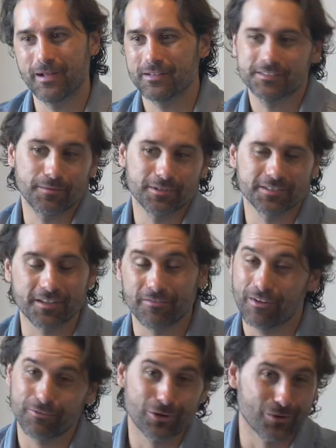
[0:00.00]
some of the stuff
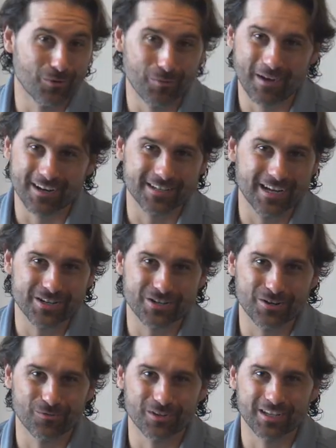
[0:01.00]
I've learned about meditation
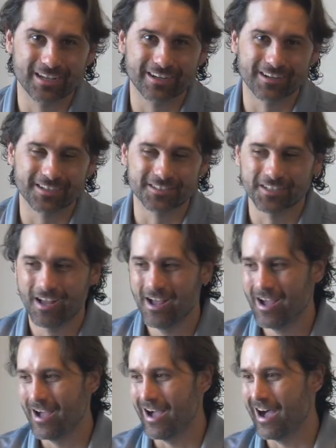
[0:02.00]
over the years.
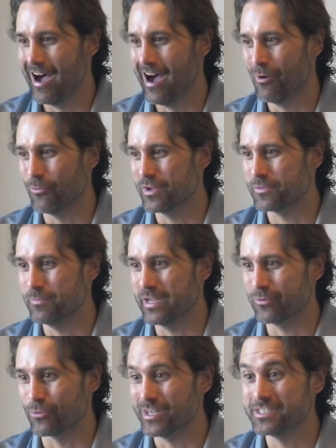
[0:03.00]
With me
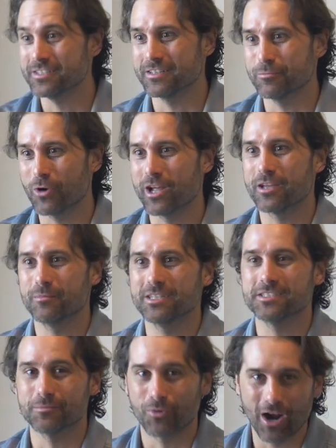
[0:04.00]
recently breaking my
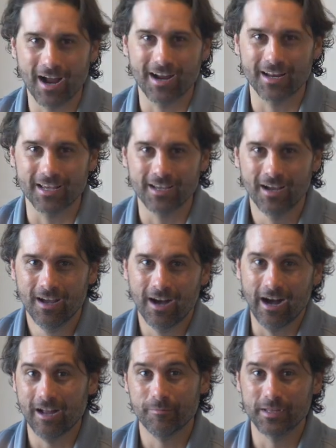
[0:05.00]
sobriety,
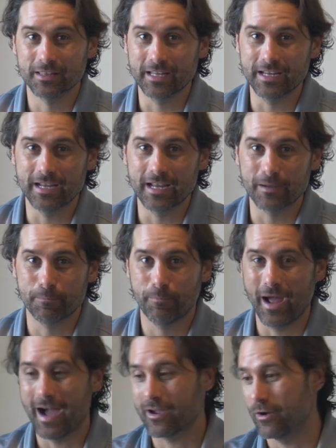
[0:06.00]
I have been leaning
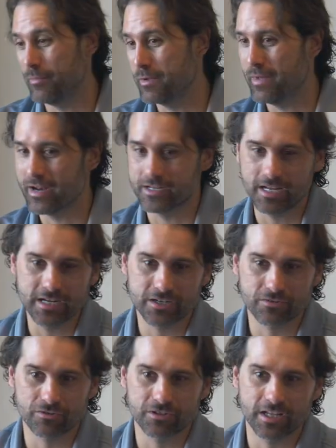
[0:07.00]
back on my
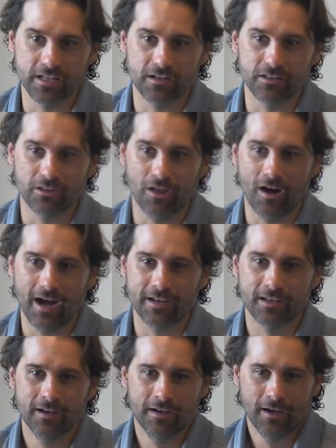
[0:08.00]
meditation routine a
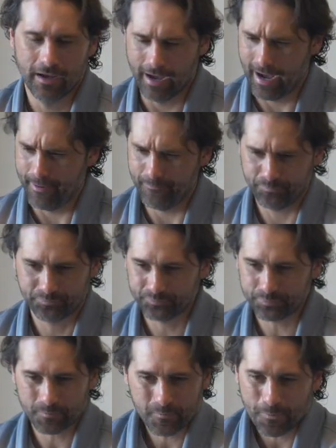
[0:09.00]
lot.
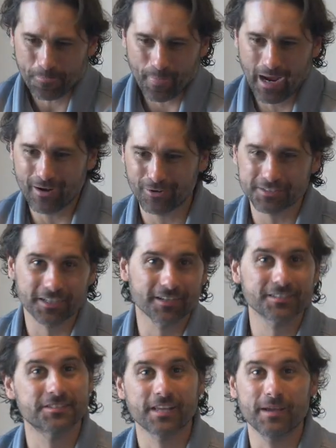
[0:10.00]
I don't know, it's a
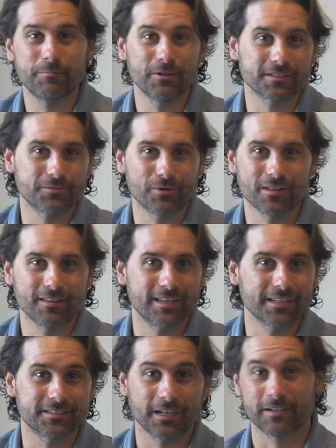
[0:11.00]
good staple. It's one of the
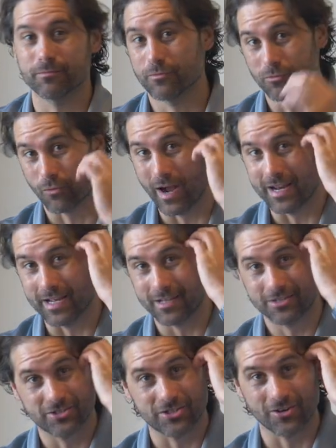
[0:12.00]
things like
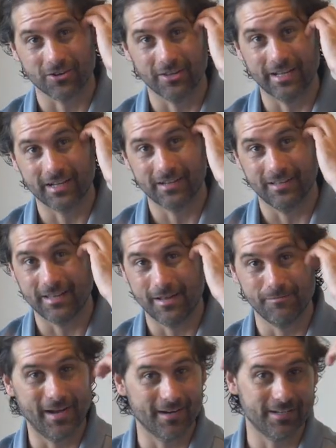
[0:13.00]
writing, journaling, and then
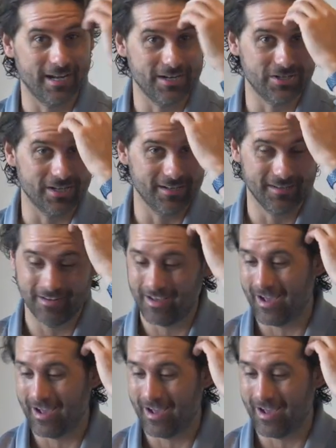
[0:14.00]
meditation.